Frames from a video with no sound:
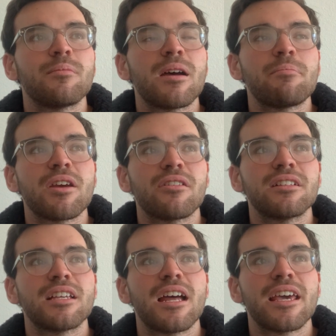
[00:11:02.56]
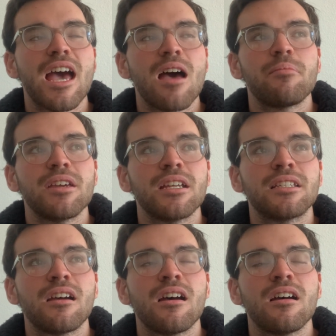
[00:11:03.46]
my parents had a habit
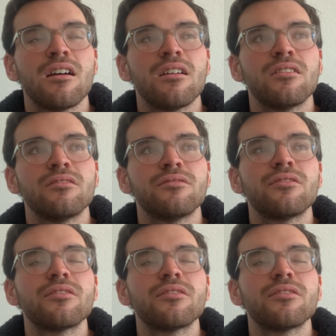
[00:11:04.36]
of